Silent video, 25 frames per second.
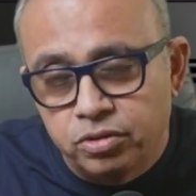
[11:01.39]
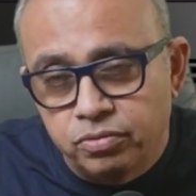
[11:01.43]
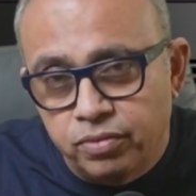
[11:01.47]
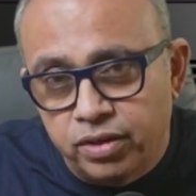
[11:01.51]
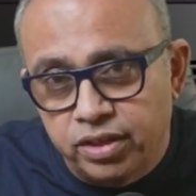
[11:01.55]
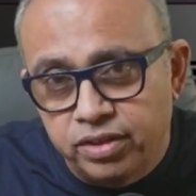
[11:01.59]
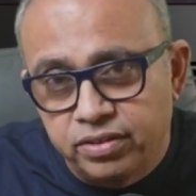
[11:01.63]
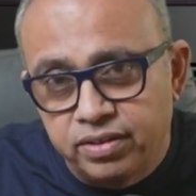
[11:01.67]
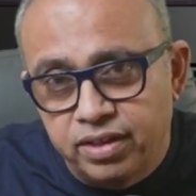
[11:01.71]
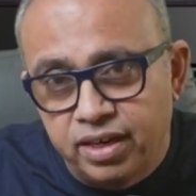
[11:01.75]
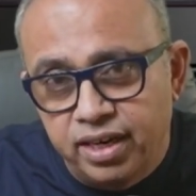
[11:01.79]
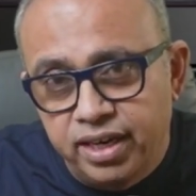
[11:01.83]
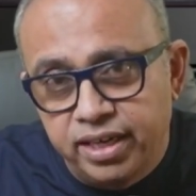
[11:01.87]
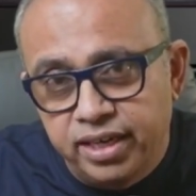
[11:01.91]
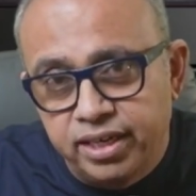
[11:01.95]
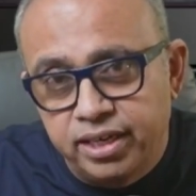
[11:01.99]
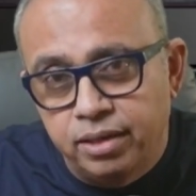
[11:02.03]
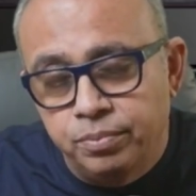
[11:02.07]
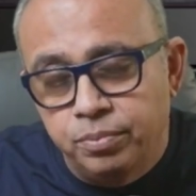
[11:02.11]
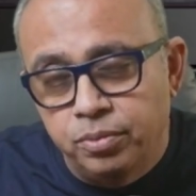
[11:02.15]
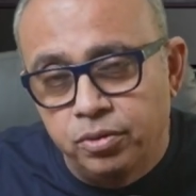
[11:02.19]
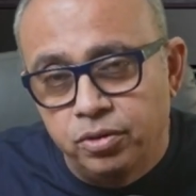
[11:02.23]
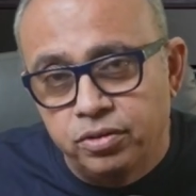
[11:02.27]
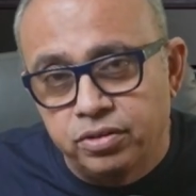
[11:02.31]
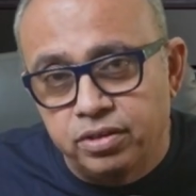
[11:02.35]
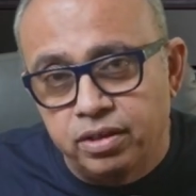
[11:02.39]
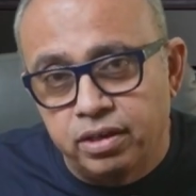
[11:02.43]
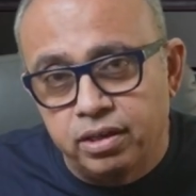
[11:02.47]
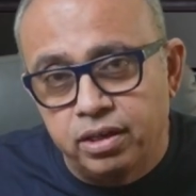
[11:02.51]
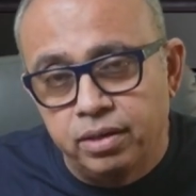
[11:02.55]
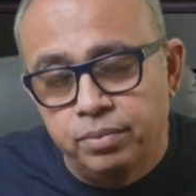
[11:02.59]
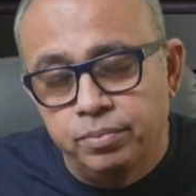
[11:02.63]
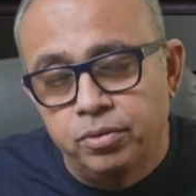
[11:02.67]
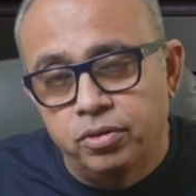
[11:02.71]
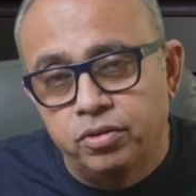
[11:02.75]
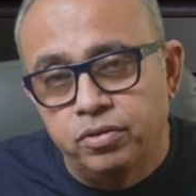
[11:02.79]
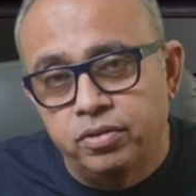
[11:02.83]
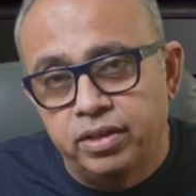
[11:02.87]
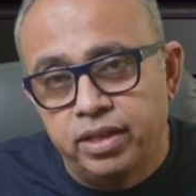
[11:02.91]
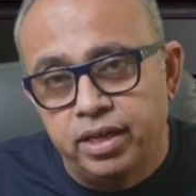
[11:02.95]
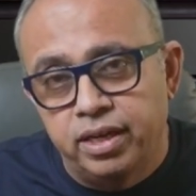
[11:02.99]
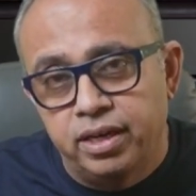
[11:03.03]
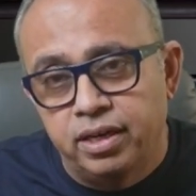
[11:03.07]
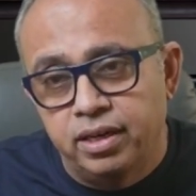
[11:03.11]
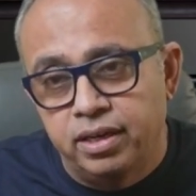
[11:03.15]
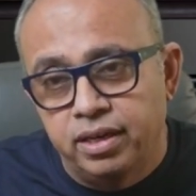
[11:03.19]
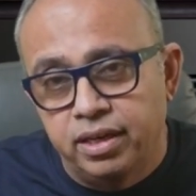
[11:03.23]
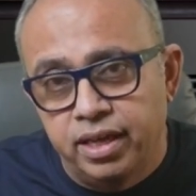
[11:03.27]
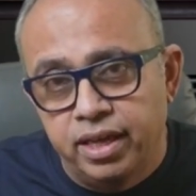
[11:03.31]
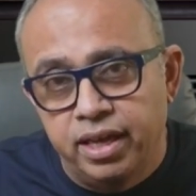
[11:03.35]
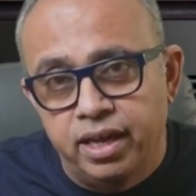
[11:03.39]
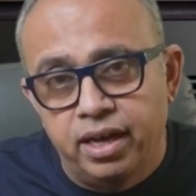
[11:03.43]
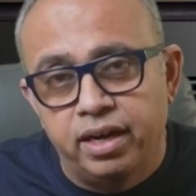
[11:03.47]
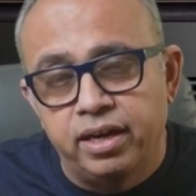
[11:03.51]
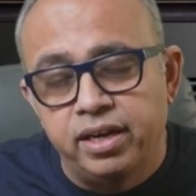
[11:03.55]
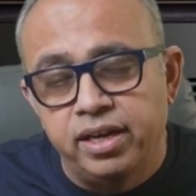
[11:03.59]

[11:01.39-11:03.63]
Once the latent pools are removed, then ART